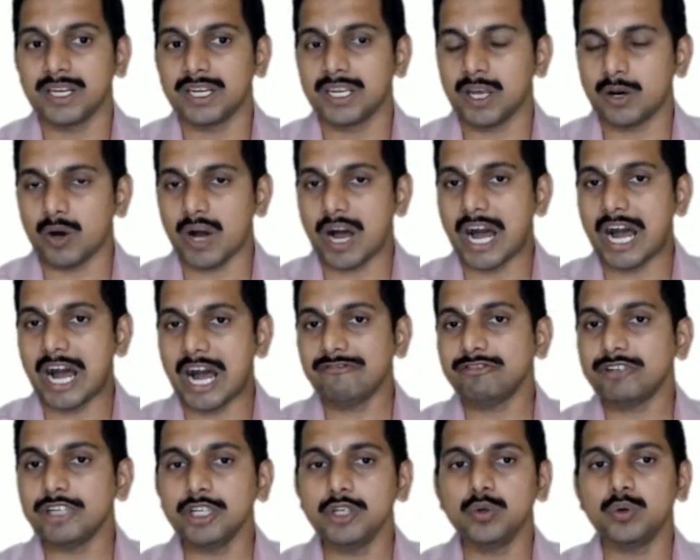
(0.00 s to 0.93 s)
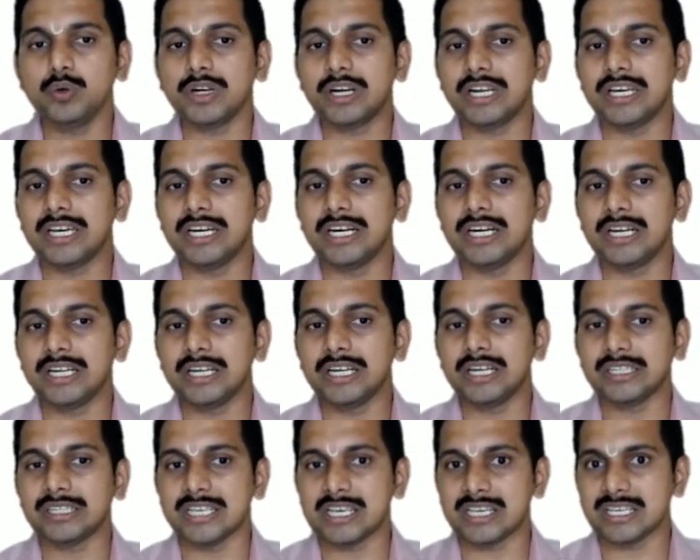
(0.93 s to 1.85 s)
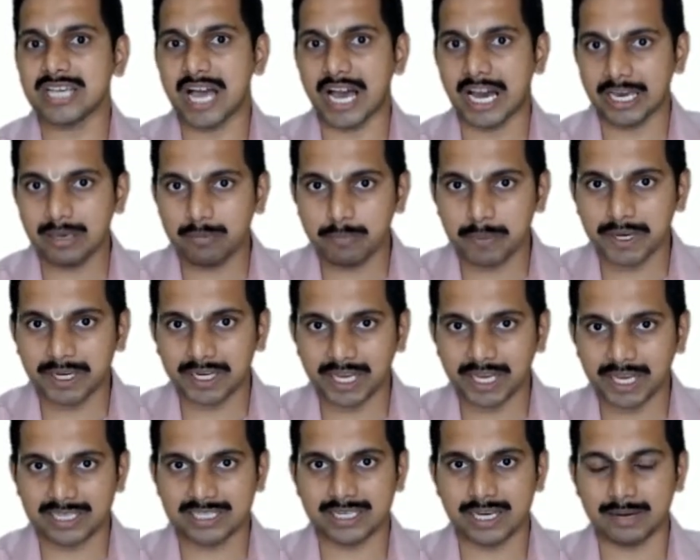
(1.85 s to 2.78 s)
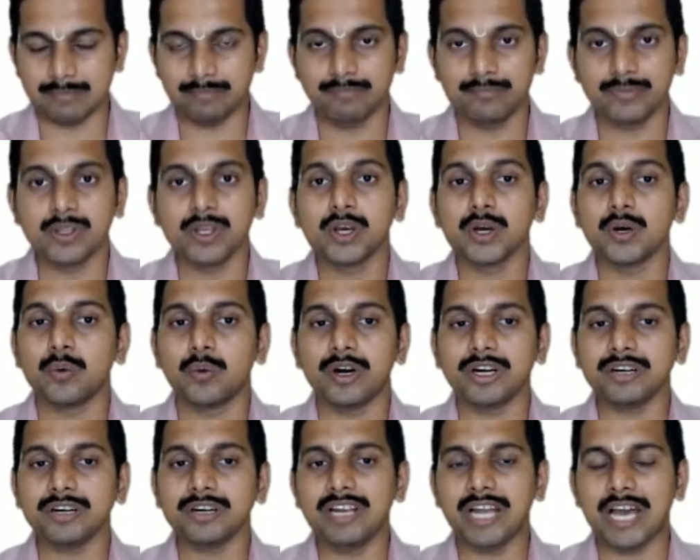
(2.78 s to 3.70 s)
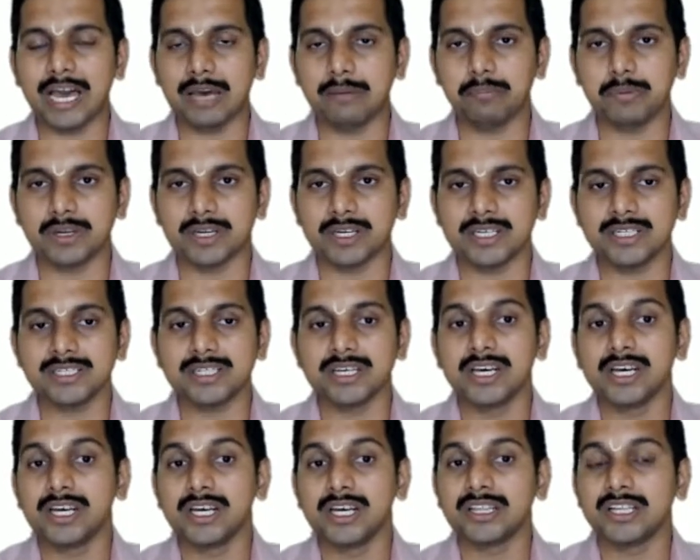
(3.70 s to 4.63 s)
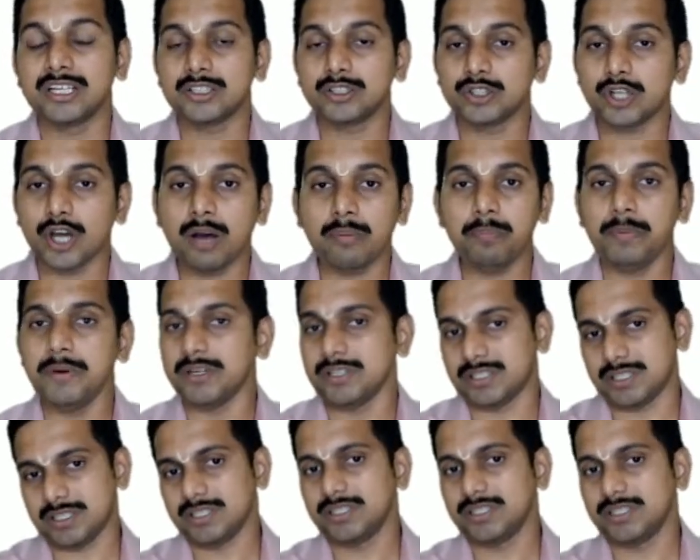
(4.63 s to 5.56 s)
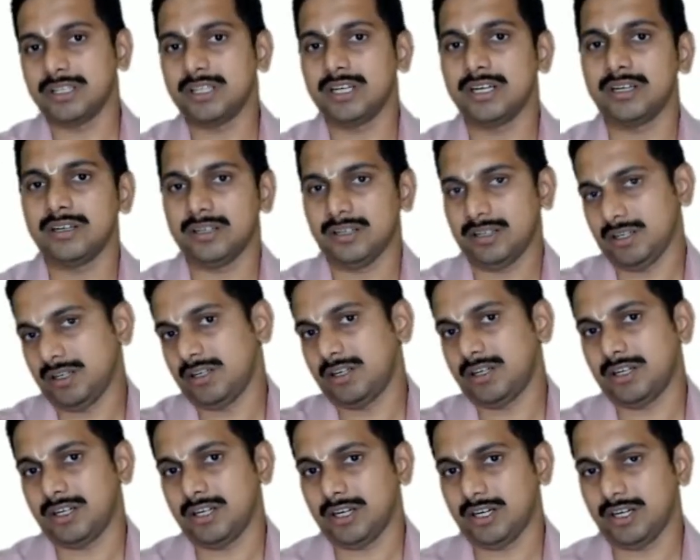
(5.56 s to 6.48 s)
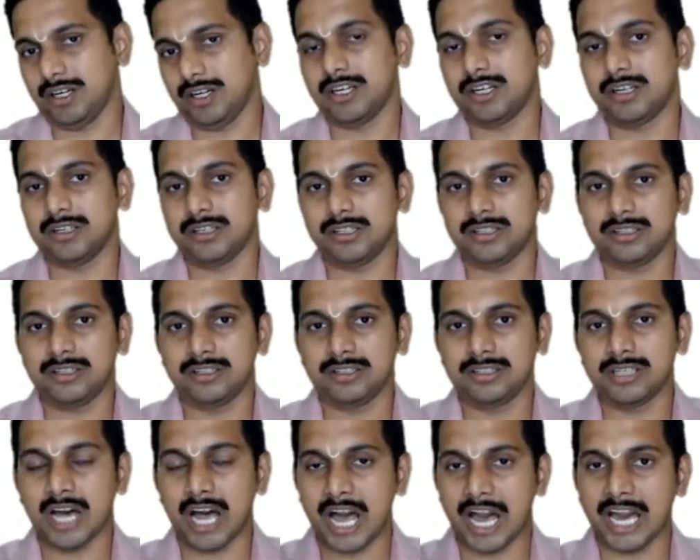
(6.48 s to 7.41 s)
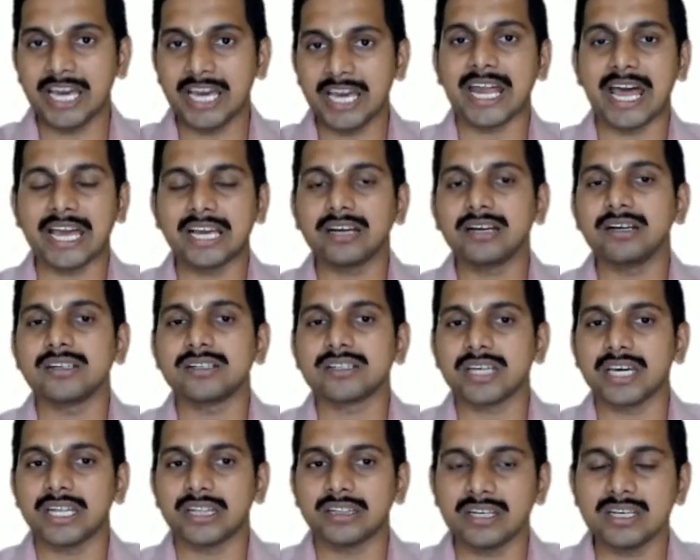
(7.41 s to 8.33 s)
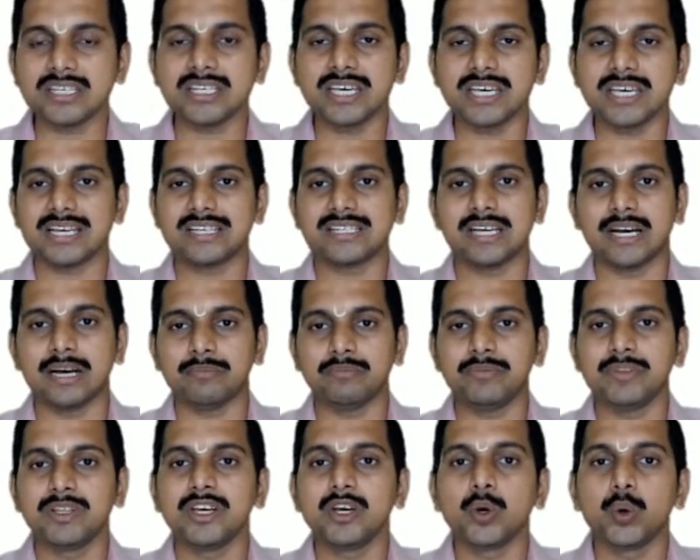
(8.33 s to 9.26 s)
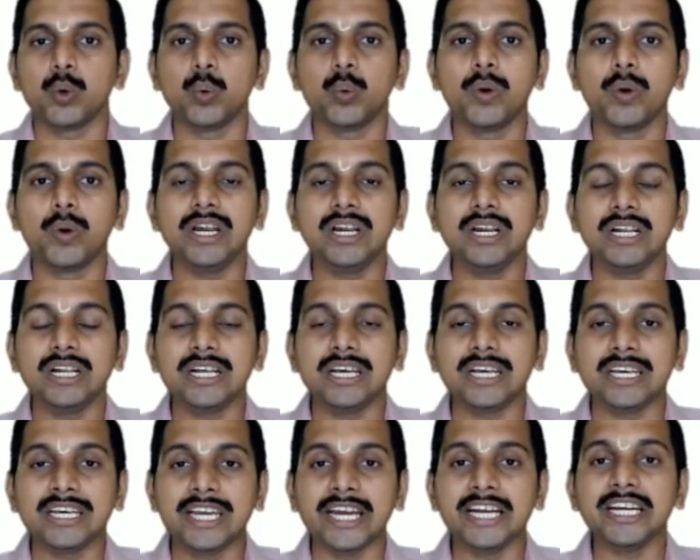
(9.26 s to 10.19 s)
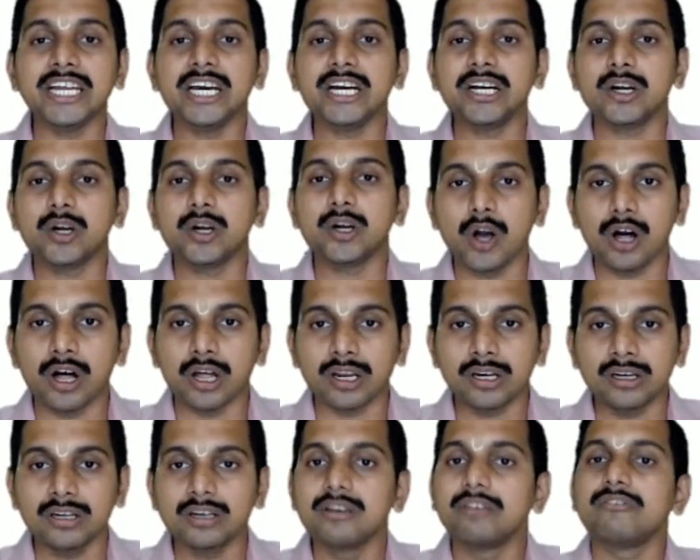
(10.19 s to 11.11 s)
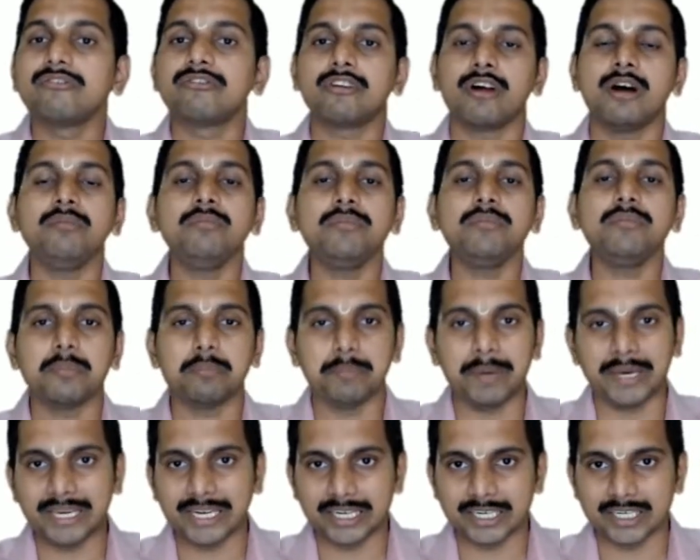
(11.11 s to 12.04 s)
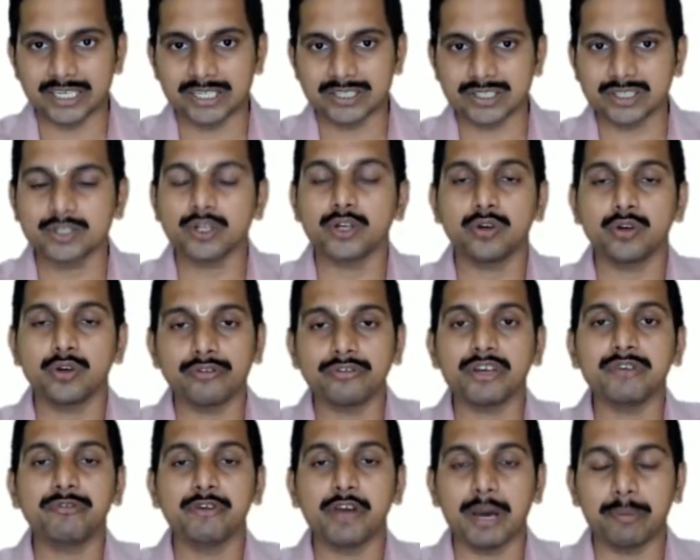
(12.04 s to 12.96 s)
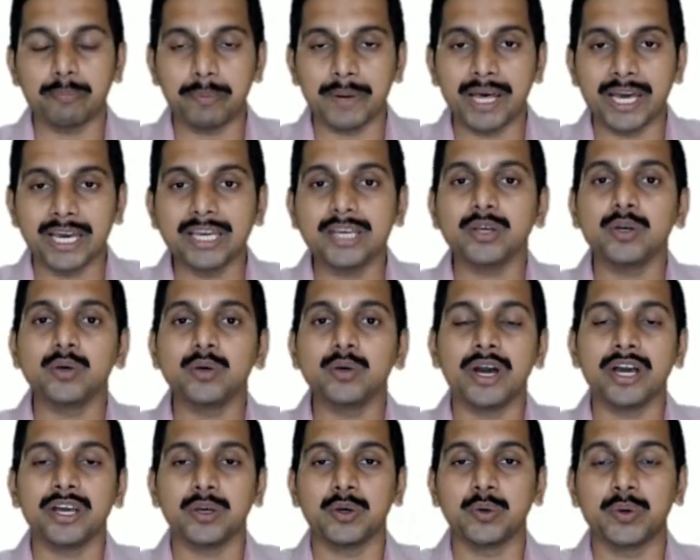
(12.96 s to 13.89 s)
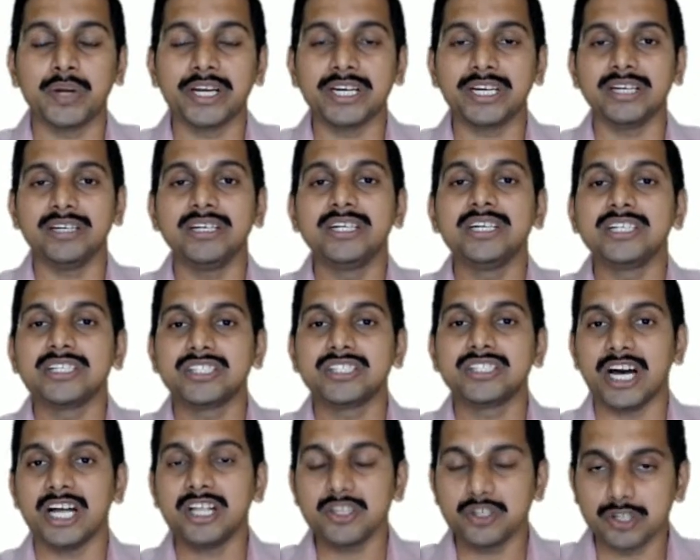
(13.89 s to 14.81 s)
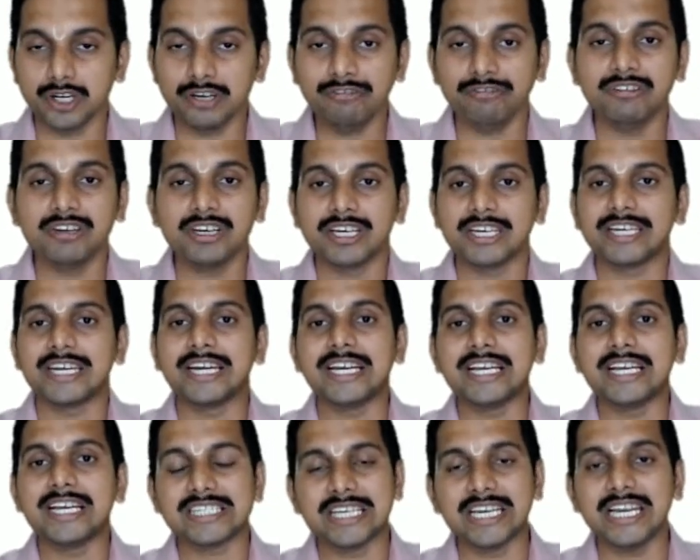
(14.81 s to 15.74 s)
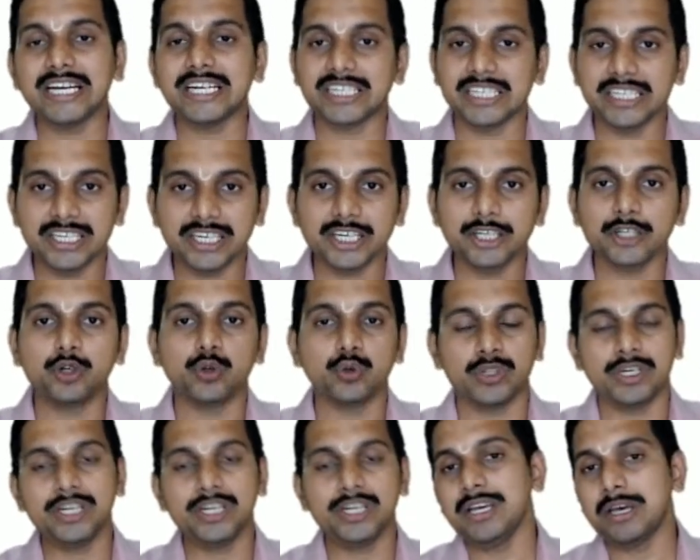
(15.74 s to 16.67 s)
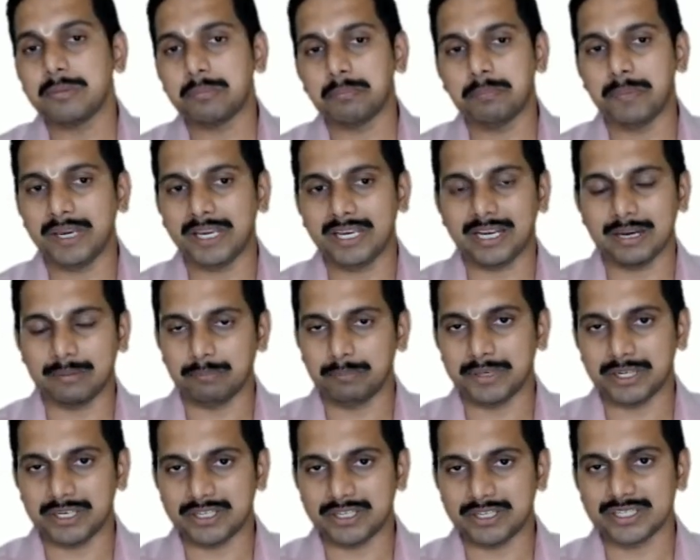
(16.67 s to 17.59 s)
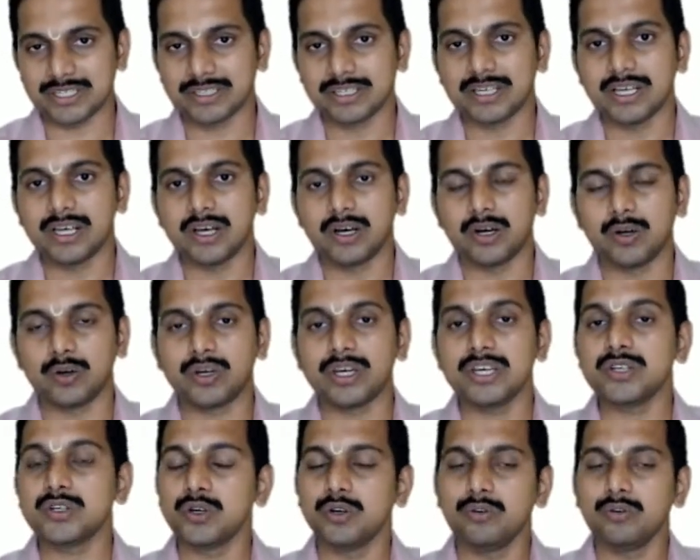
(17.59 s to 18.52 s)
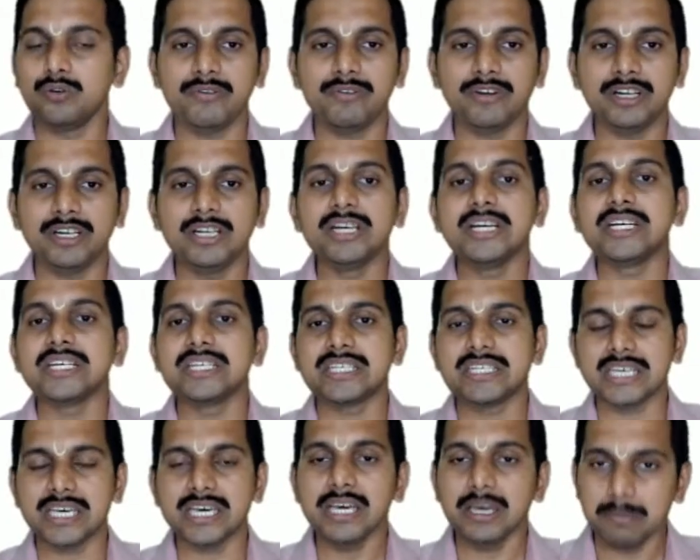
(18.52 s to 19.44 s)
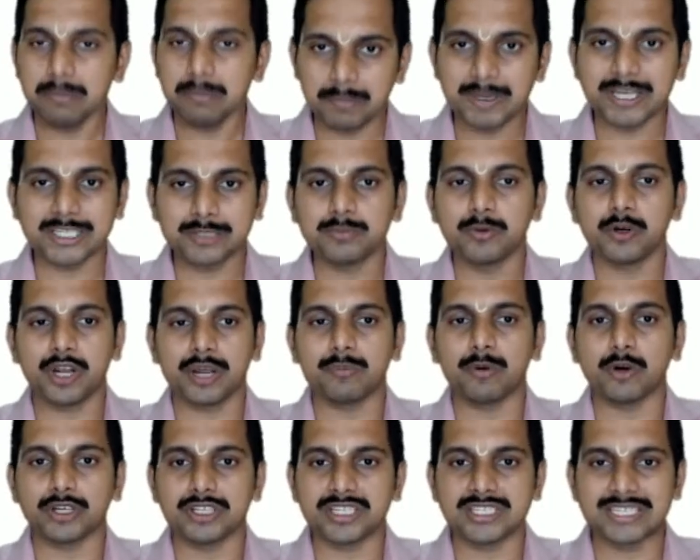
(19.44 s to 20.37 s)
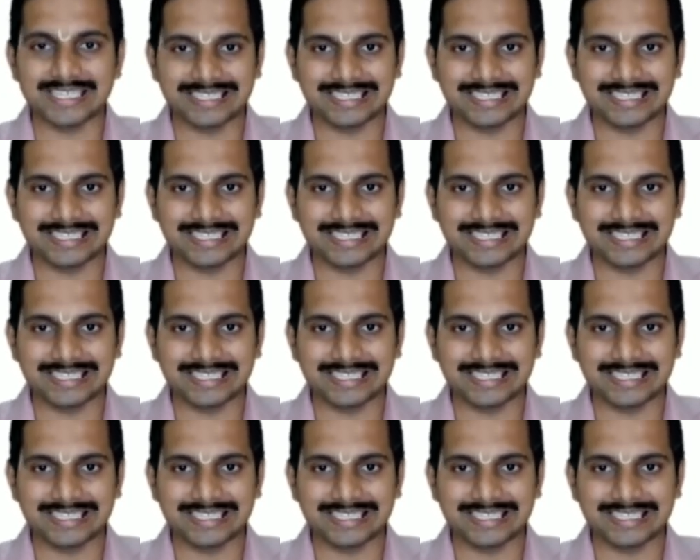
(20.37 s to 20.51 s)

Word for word: Now, after you clear this IPATE exam, what will happen is the toppers, the uh, the high rankers in this exam will get a call from big industries or you have, if you apply you you get a chance of getting selected into the big companies okay so we will see much more about this